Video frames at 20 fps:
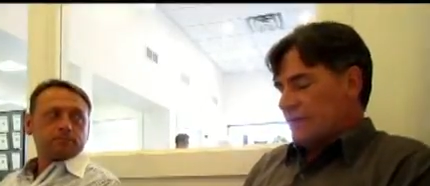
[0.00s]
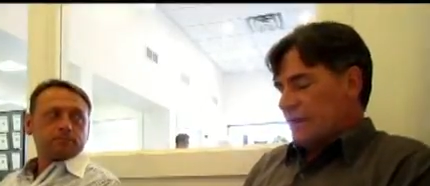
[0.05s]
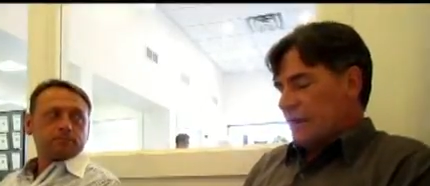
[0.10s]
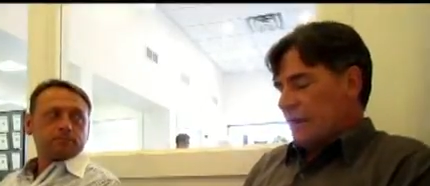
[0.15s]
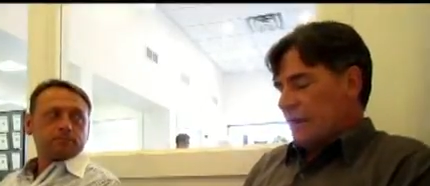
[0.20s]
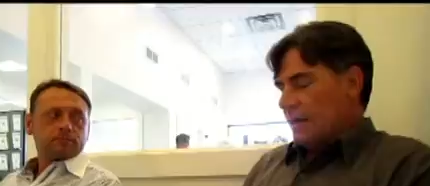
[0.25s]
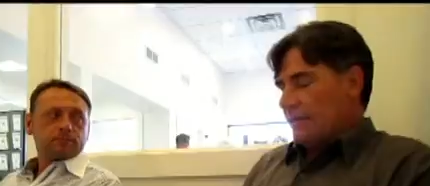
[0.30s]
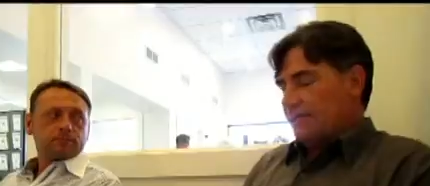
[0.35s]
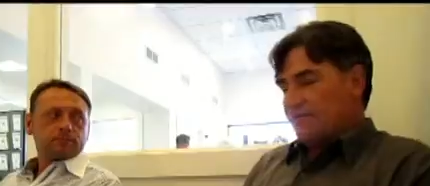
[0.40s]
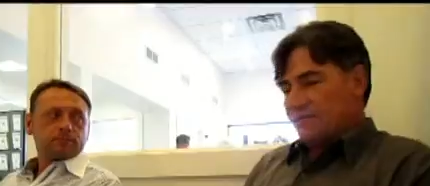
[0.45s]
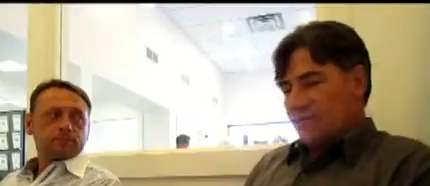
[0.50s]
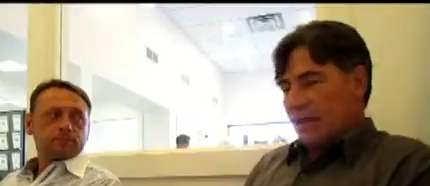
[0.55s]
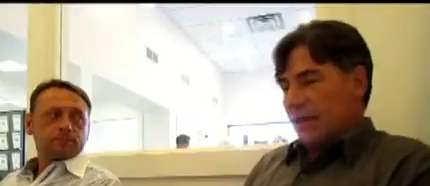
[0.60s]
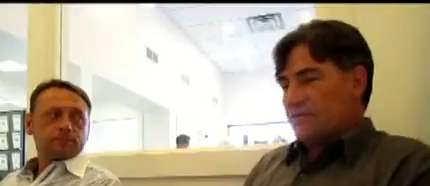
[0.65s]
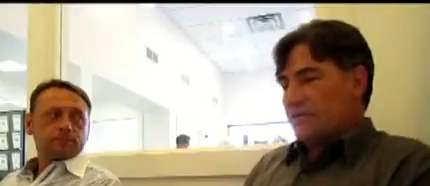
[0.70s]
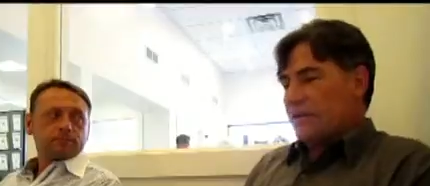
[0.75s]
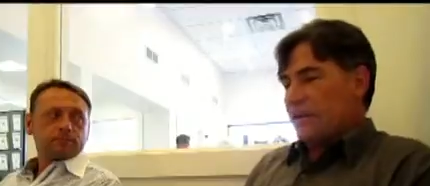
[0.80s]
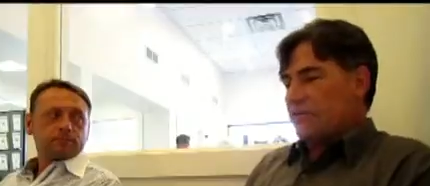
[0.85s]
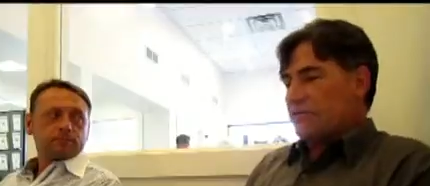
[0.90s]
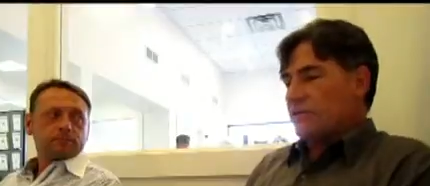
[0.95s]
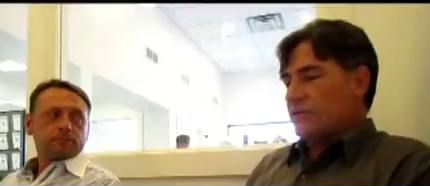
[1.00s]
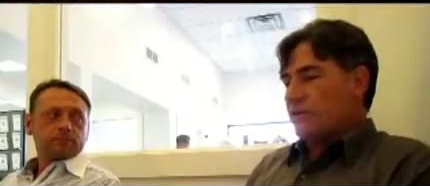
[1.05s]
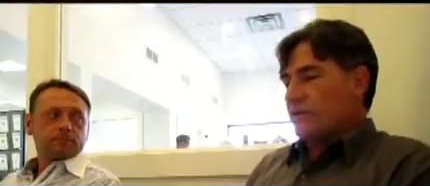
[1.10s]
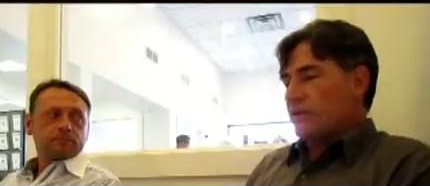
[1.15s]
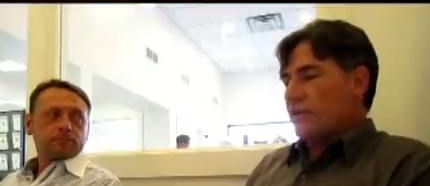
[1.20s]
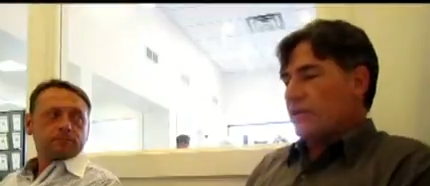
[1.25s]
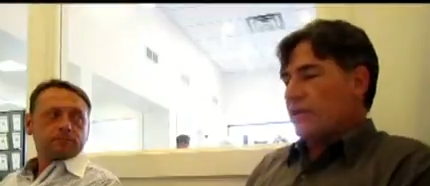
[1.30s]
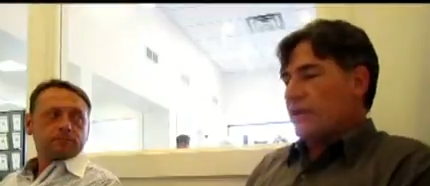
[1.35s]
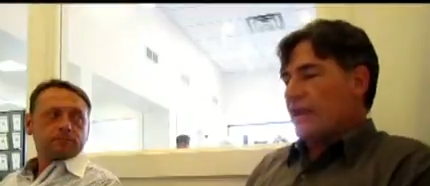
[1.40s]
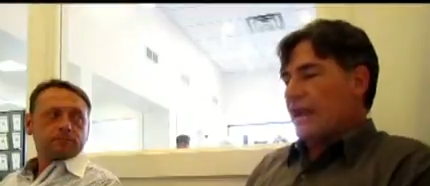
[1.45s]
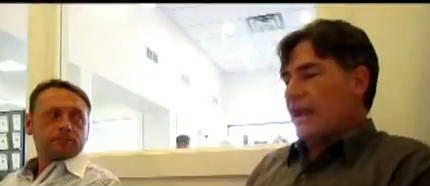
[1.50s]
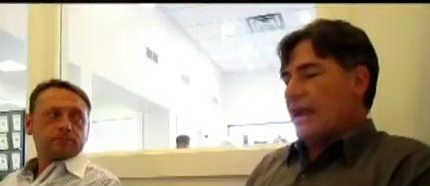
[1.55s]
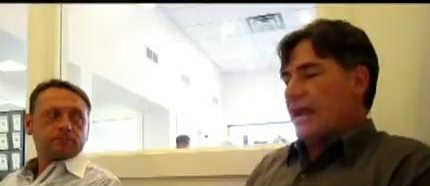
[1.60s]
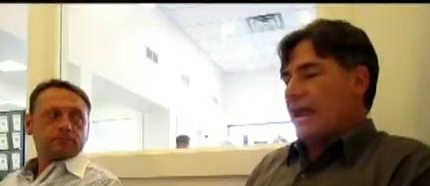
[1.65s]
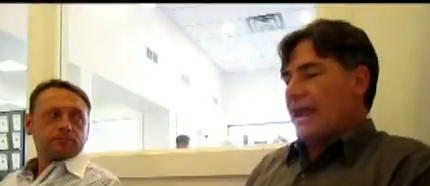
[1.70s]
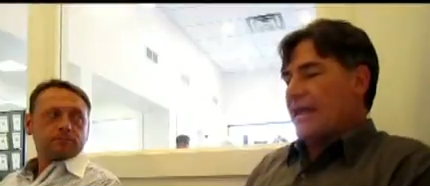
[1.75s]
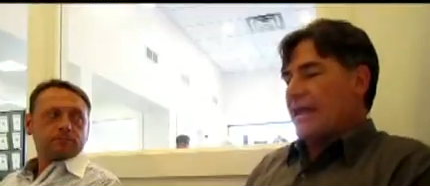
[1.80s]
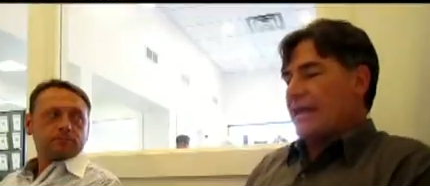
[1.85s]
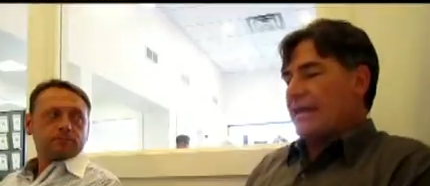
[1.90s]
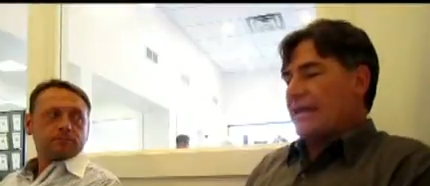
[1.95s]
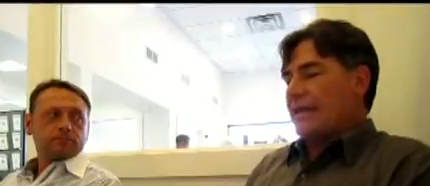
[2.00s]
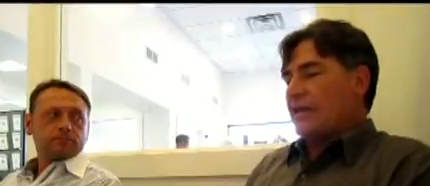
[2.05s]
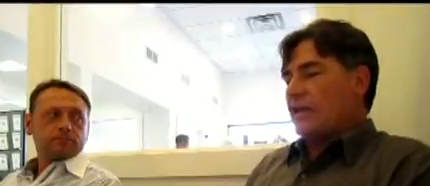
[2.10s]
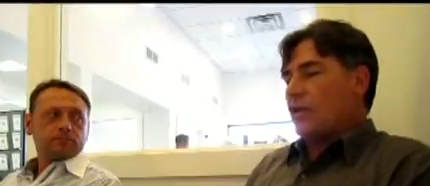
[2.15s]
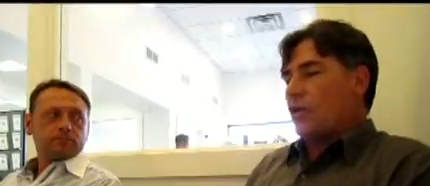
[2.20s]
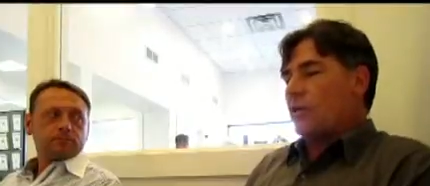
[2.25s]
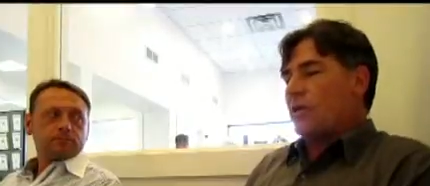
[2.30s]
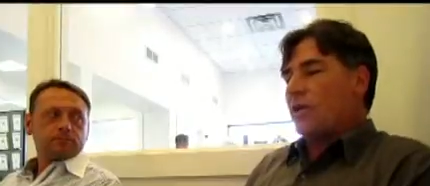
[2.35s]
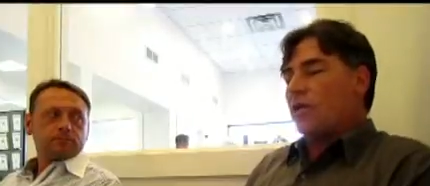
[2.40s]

Speaker 1: um, downtown Dubuque. Uh, you know,